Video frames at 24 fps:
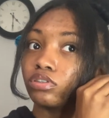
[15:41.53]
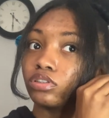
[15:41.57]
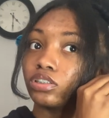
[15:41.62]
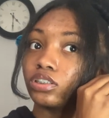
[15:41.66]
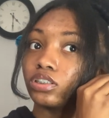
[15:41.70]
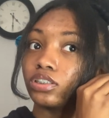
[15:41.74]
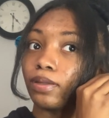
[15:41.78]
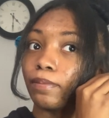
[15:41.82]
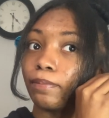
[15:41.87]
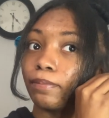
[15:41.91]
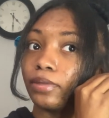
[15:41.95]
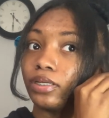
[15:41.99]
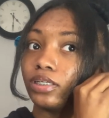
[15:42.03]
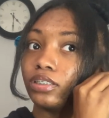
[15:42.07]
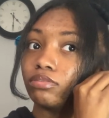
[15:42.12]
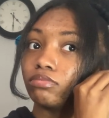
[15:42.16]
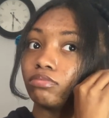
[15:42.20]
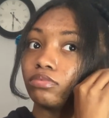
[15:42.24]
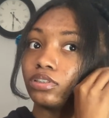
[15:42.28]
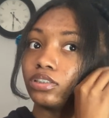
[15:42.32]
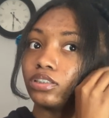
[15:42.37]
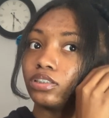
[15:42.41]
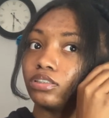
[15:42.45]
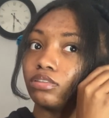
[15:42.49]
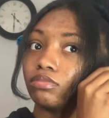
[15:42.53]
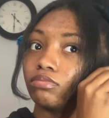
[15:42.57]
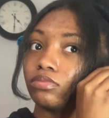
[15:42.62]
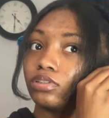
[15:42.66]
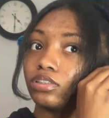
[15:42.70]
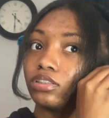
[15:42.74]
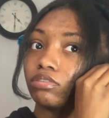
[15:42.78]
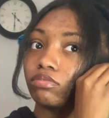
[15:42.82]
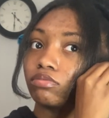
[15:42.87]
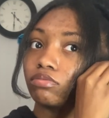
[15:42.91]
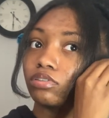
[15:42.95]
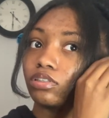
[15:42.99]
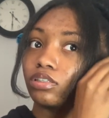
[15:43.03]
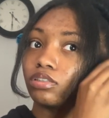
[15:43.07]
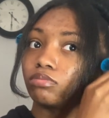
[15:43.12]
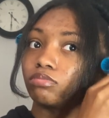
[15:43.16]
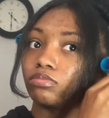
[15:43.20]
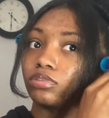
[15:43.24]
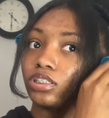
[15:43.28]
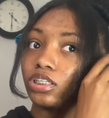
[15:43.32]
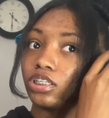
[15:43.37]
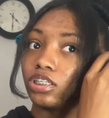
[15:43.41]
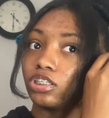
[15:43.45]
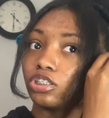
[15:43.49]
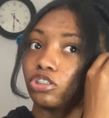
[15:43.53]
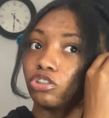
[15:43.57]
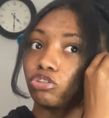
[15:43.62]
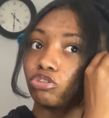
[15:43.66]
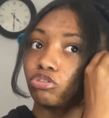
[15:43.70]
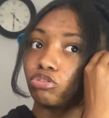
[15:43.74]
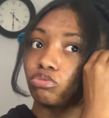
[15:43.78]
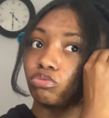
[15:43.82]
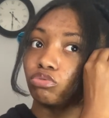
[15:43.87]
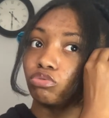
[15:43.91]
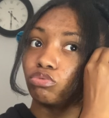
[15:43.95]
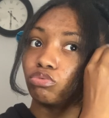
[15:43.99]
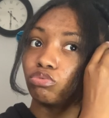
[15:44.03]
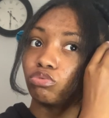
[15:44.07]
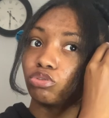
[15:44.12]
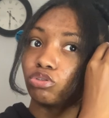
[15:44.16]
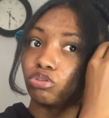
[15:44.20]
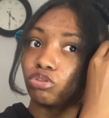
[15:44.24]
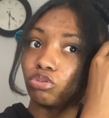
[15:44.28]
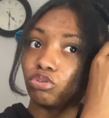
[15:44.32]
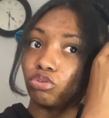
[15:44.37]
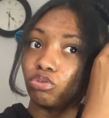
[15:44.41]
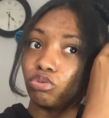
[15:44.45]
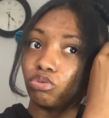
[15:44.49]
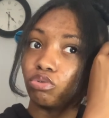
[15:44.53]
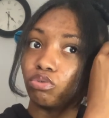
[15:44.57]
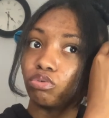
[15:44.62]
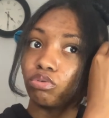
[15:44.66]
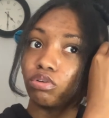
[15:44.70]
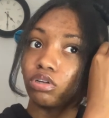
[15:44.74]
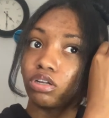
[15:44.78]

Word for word: It's a big un, big un, and a tutu.